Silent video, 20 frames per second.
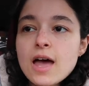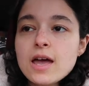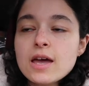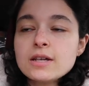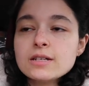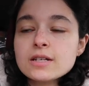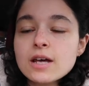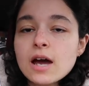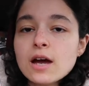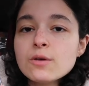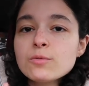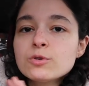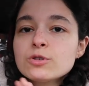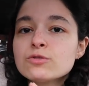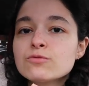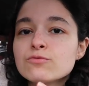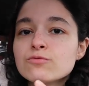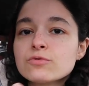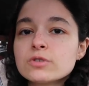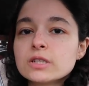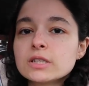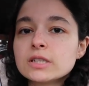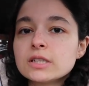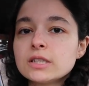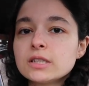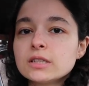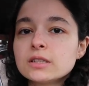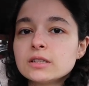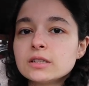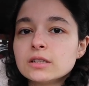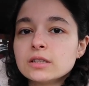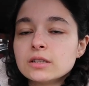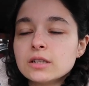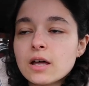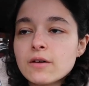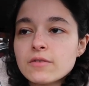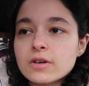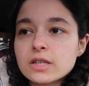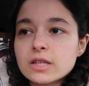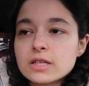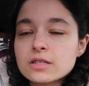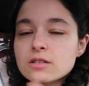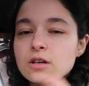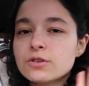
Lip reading: and I was really loving this.